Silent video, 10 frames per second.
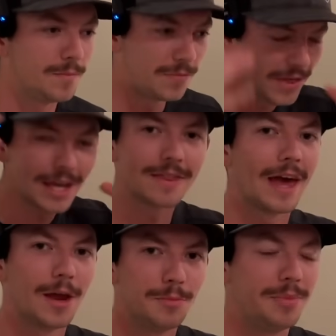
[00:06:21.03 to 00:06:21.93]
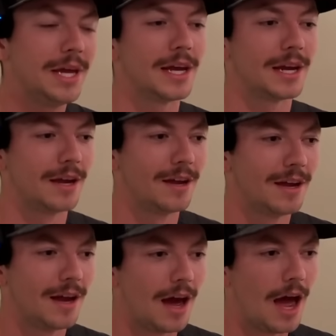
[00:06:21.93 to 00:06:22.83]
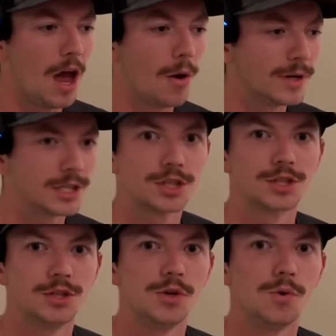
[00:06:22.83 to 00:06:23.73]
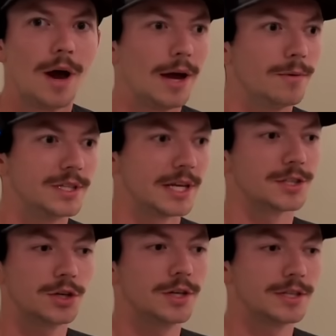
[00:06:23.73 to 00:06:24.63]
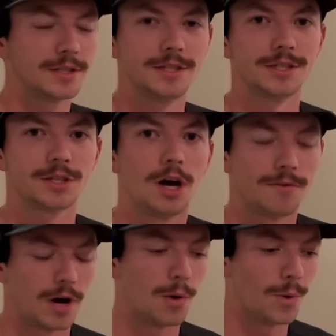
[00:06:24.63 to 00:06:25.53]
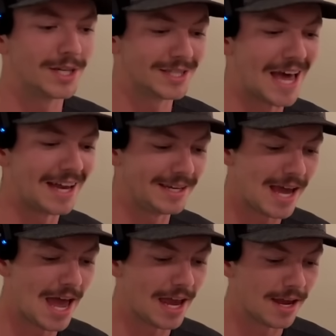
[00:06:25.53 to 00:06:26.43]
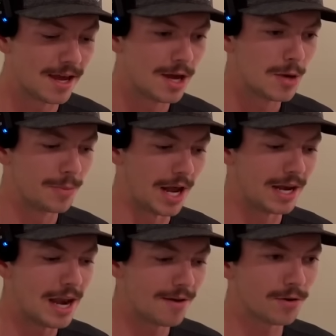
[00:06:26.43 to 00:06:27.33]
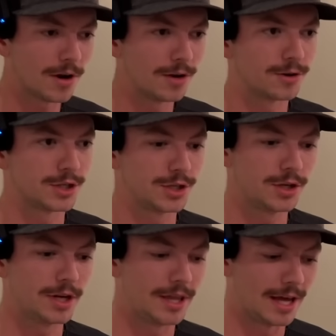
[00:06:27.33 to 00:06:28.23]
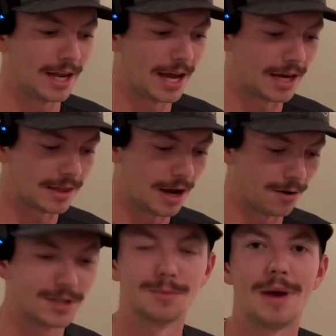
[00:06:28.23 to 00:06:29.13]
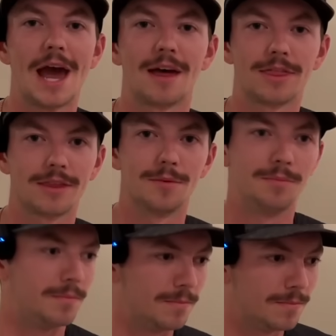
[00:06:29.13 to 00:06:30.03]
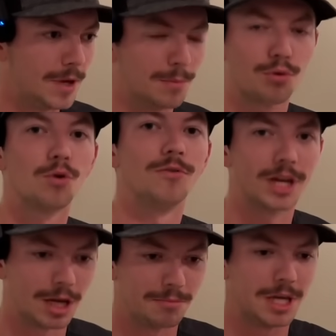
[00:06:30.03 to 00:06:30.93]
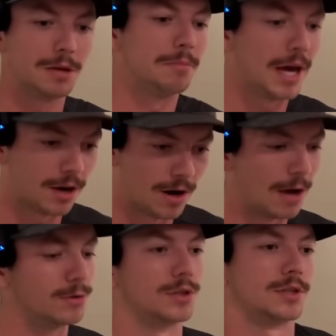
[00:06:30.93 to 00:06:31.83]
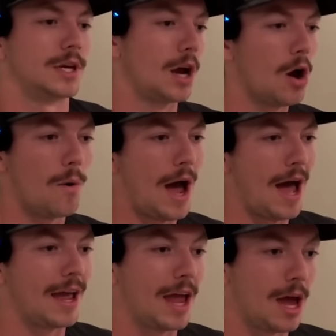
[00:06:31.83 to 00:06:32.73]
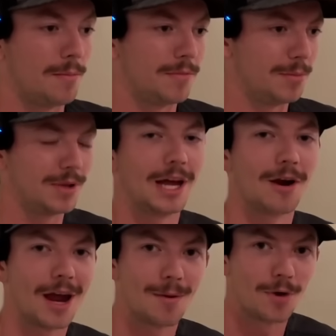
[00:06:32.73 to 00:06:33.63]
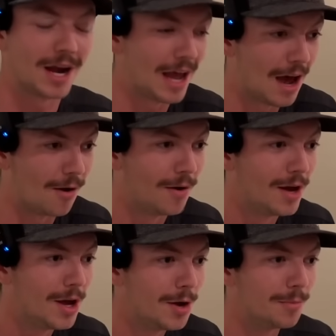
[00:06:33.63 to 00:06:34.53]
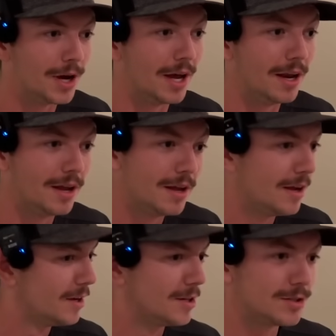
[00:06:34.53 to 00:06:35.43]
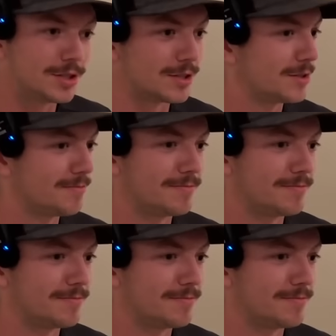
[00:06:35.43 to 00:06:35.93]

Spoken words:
think that big. I always just knew I was as good as the disc golfer I was that day, but I never understood that like there is a path to improving and being better. I was just like, oh, I am the player I am right now. But just